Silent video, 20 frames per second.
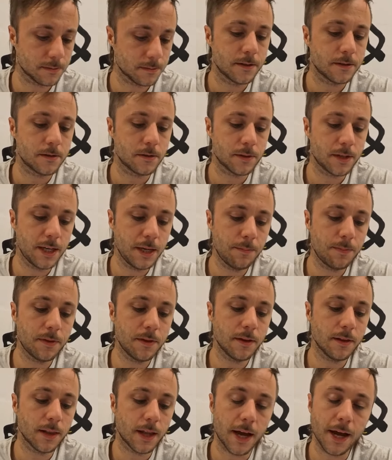So keep
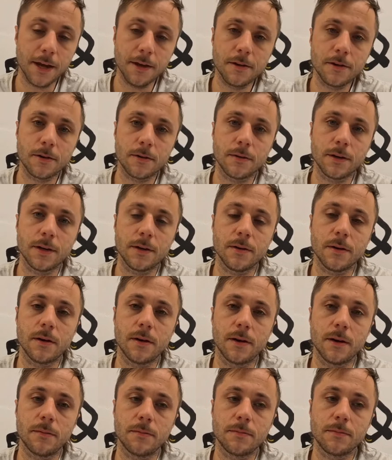the line current
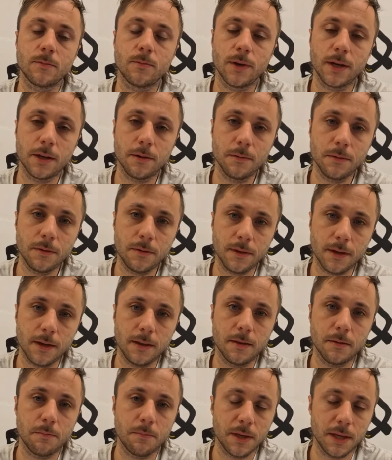well
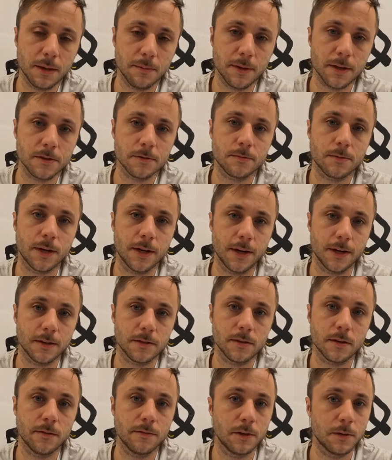within the BMS ratings
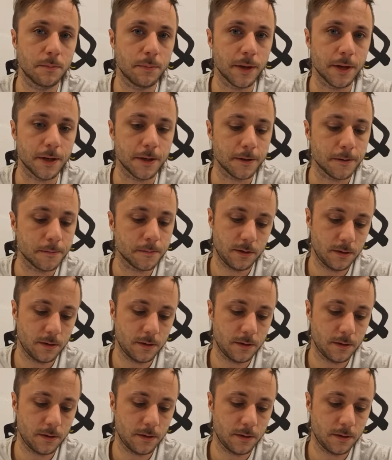of your bike.